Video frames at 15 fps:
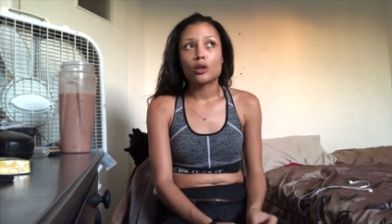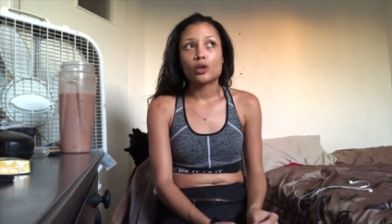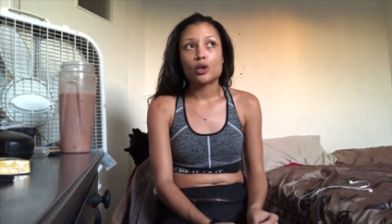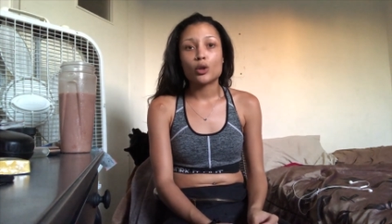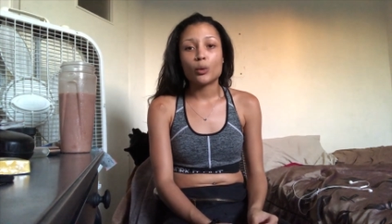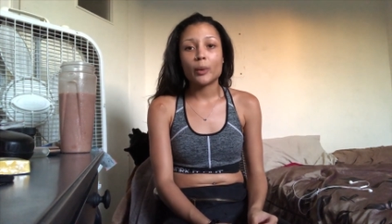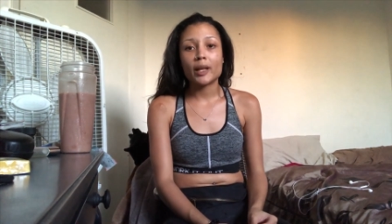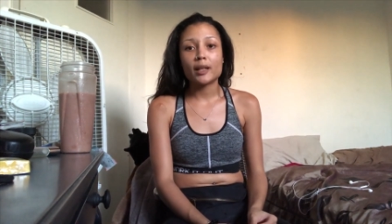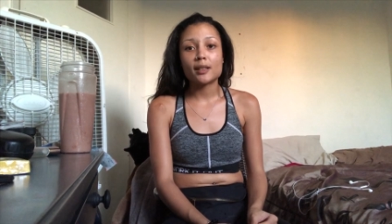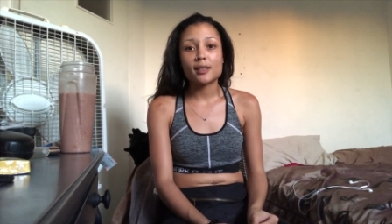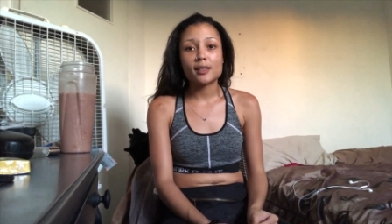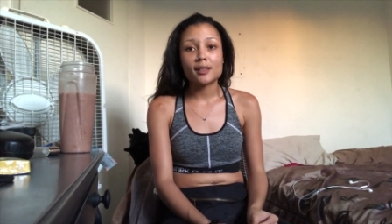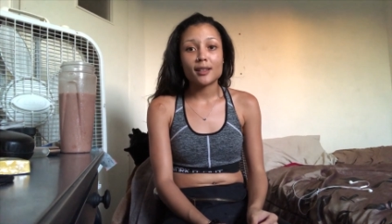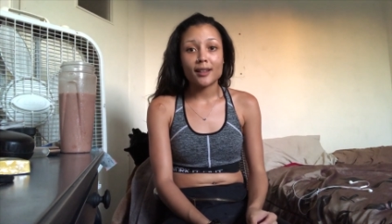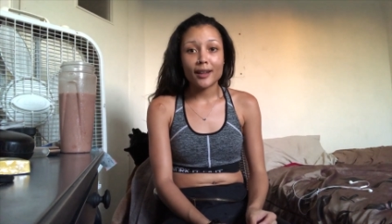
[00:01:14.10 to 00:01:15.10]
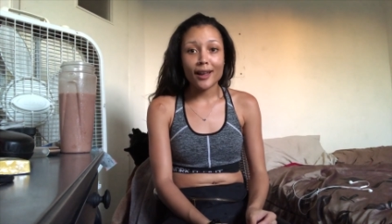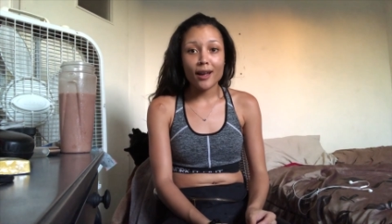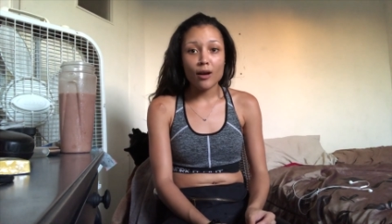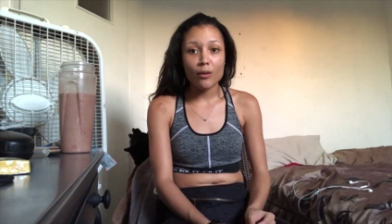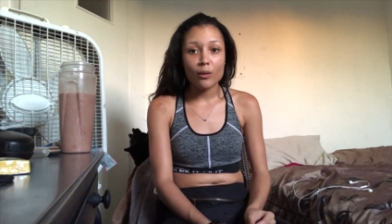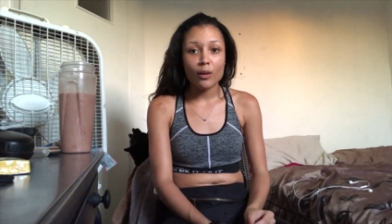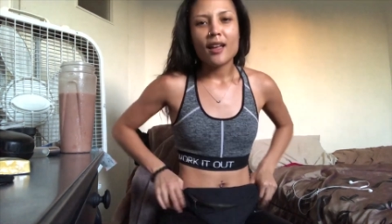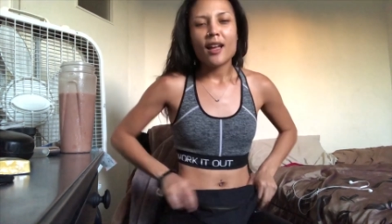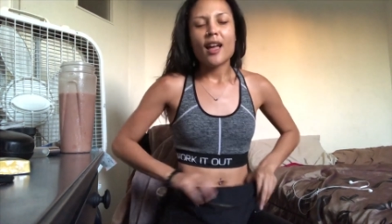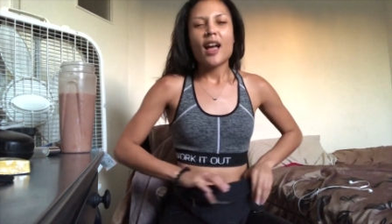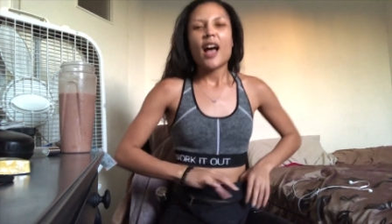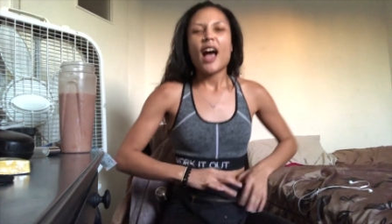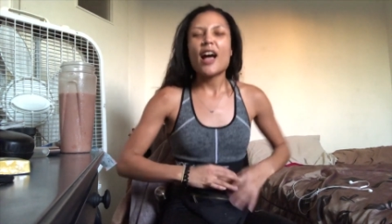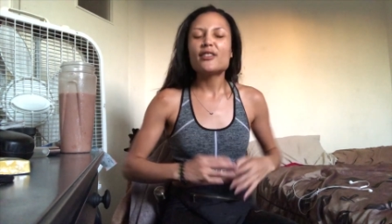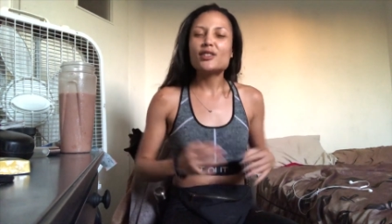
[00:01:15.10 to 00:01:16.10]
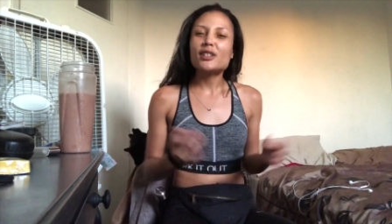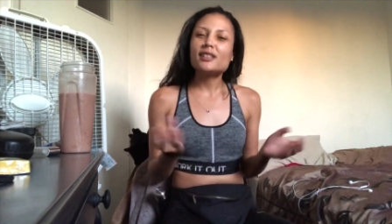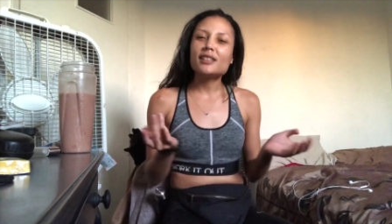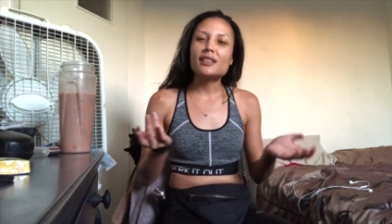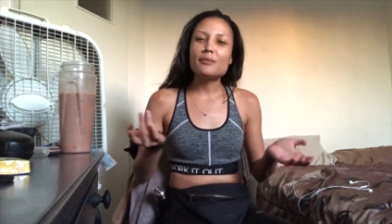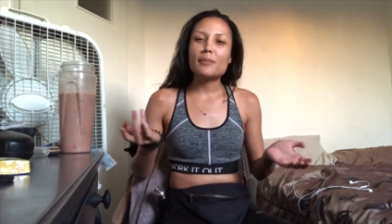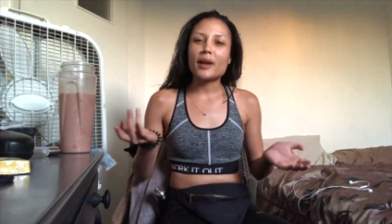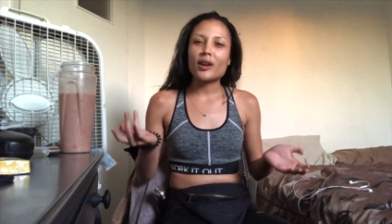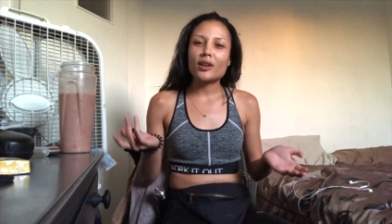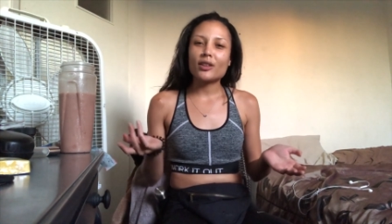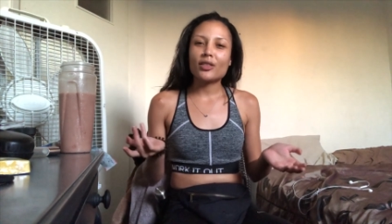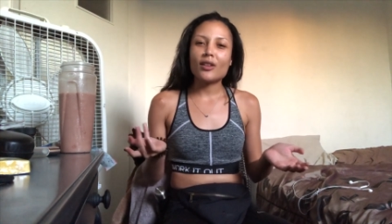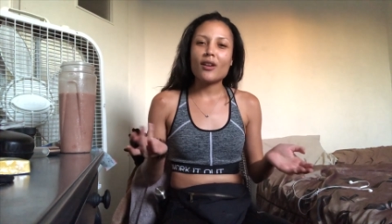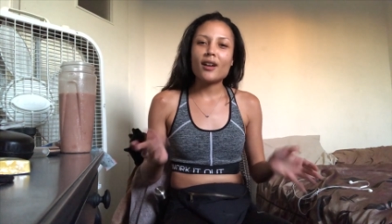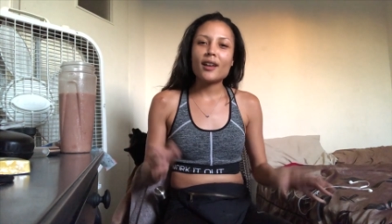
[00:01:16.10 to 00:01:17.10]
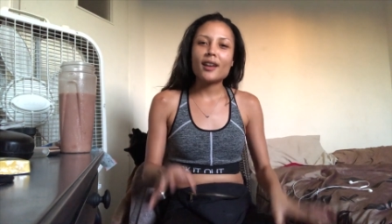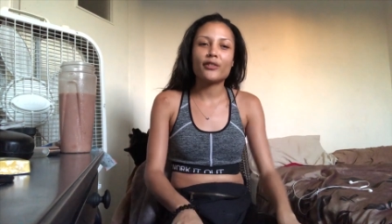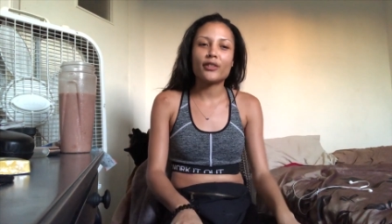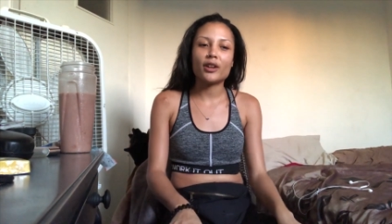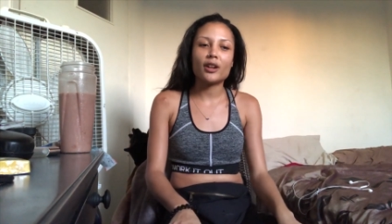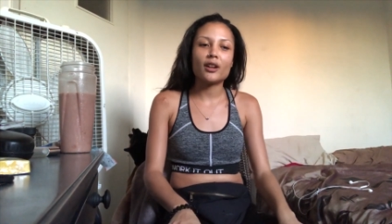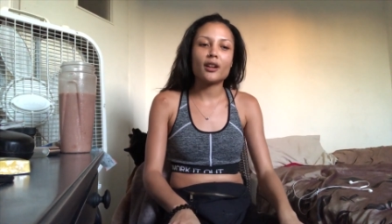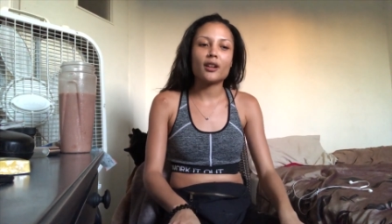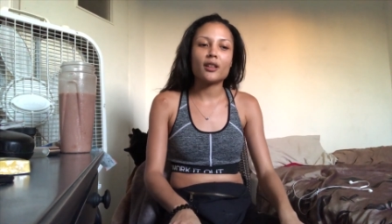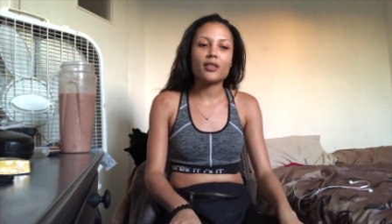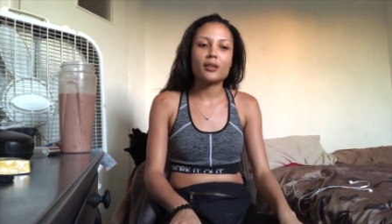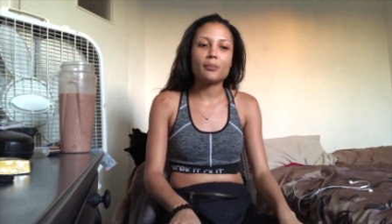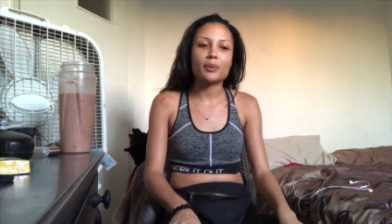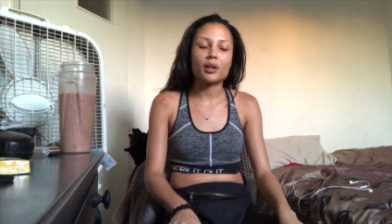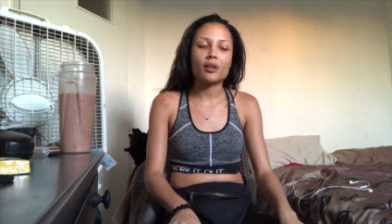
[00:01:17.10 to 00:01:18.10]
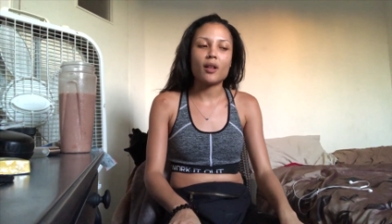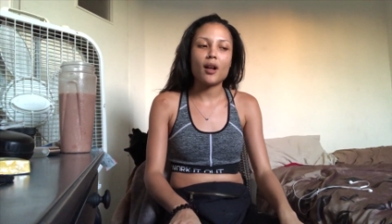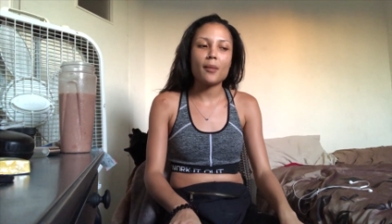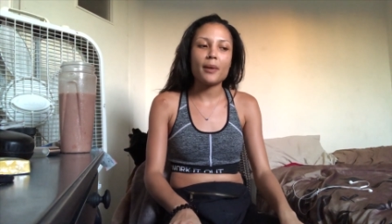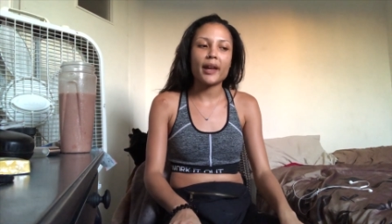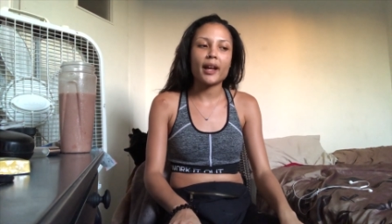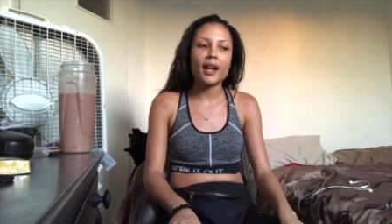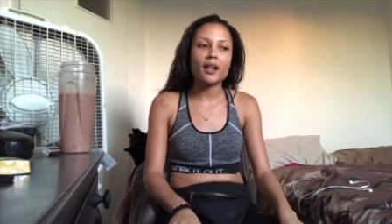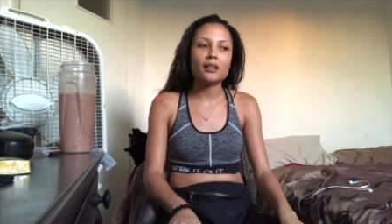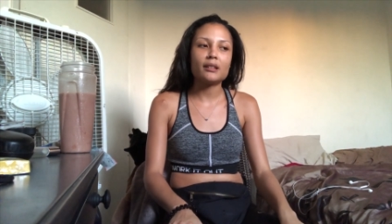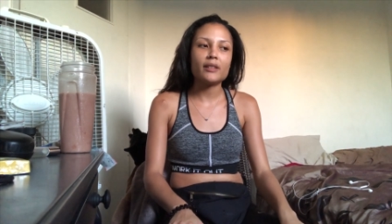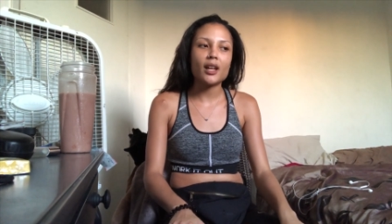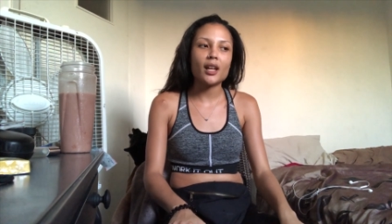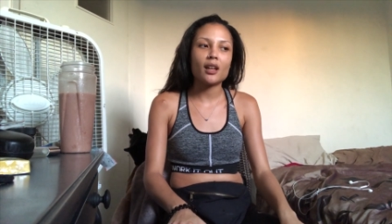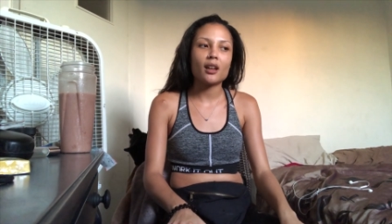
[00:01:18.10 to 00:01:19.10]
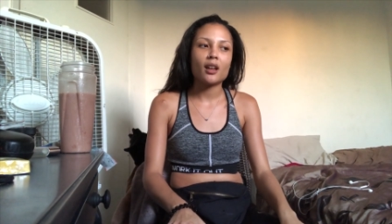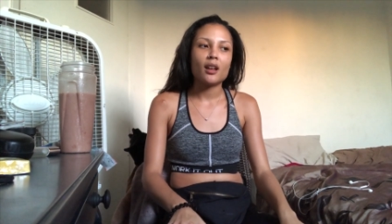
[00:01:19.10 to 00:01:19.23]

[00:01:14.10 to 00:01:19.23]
two weeks now. After I did the marathon for the book club I kind of like